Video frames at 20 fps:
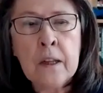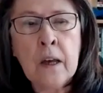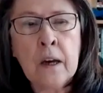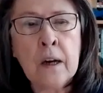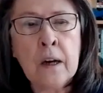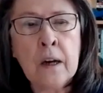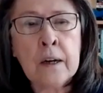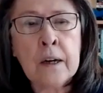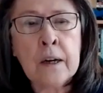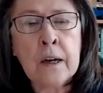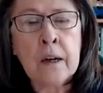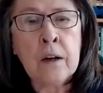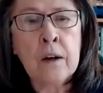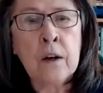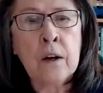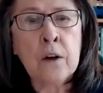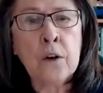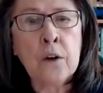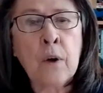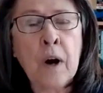
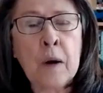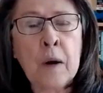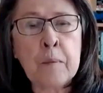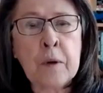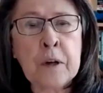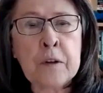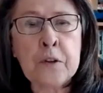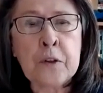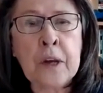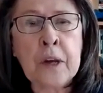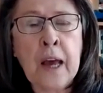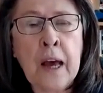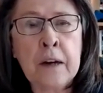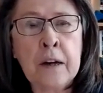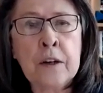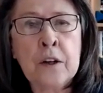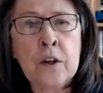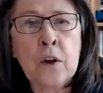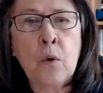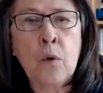Crime Writers of
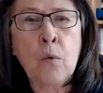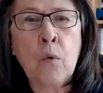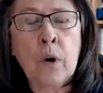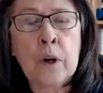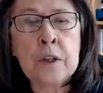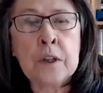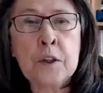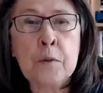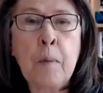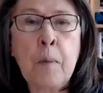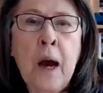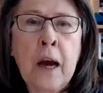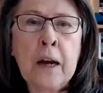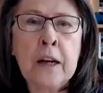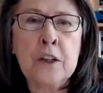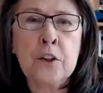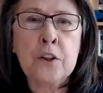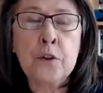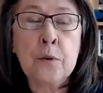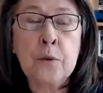Canada Awards back
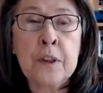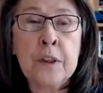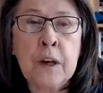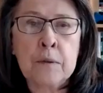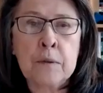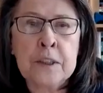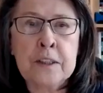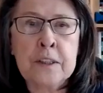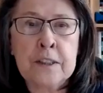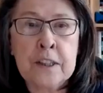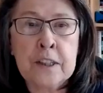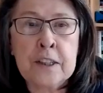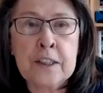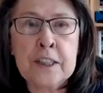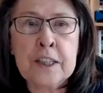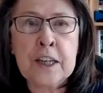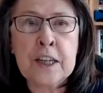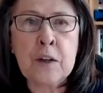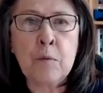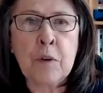in
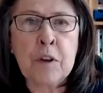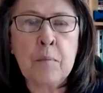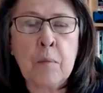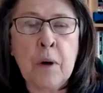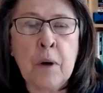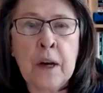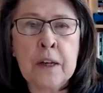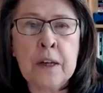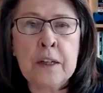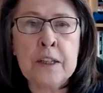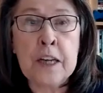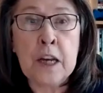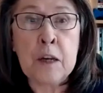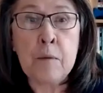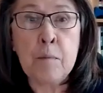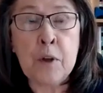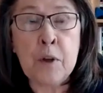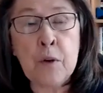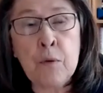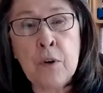2016 with my
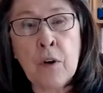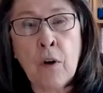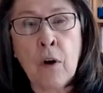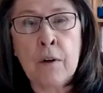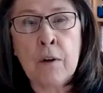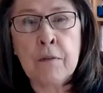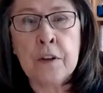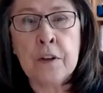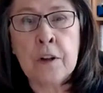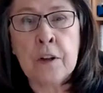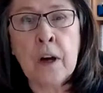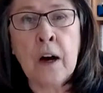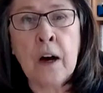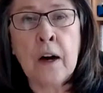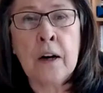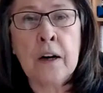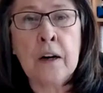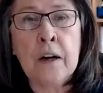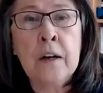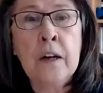debut novel,
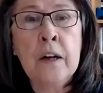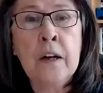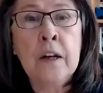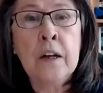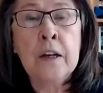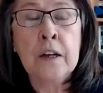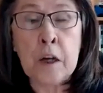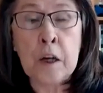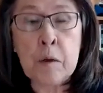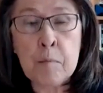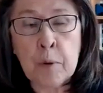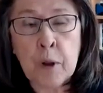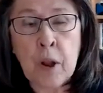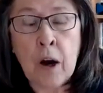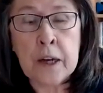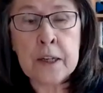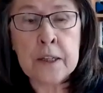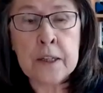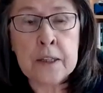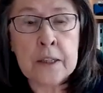Night
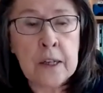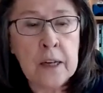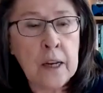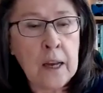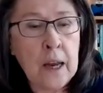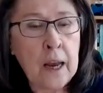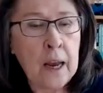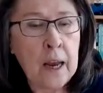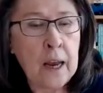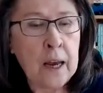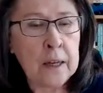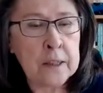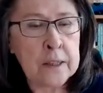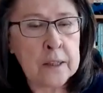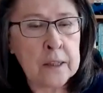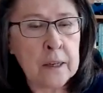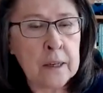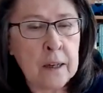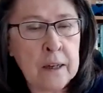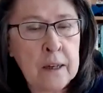Blind. And
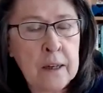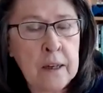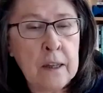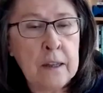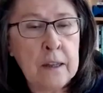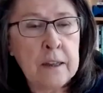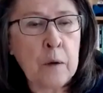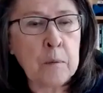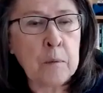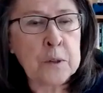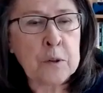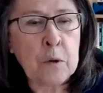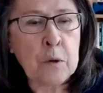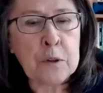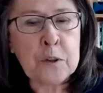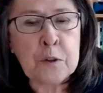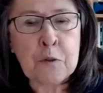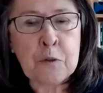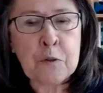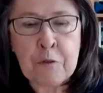that was
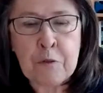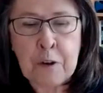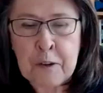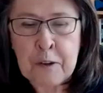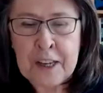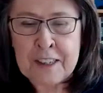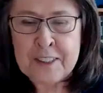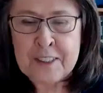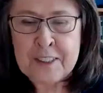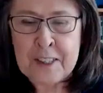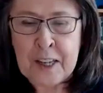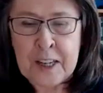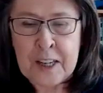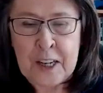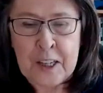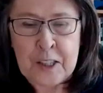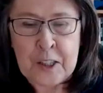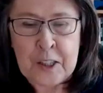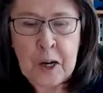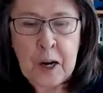also very
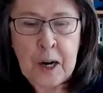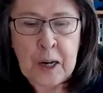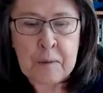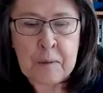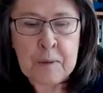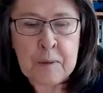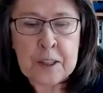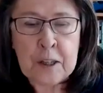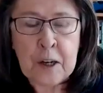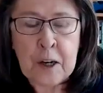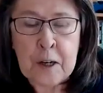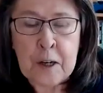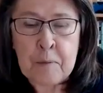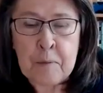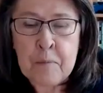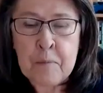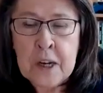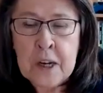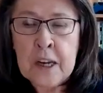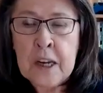exciting times.
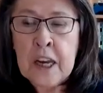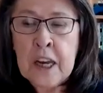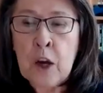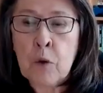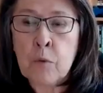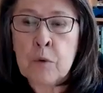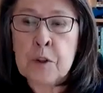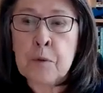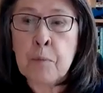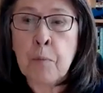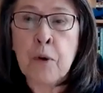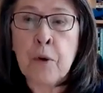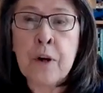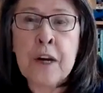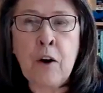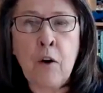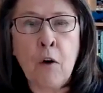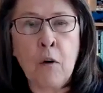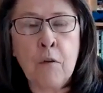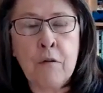It was
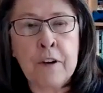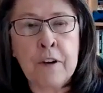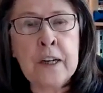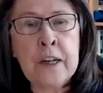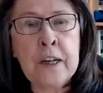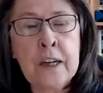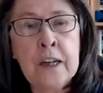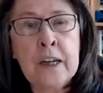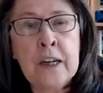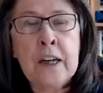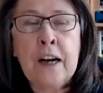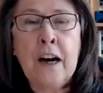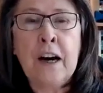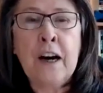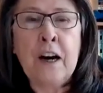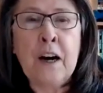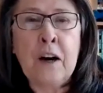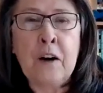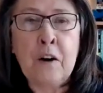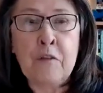pre-COVID,
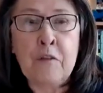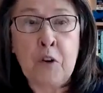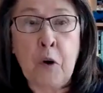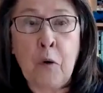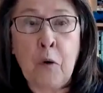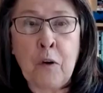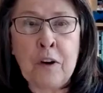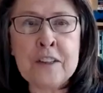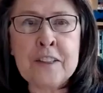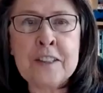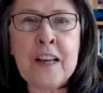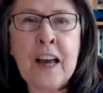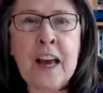of course.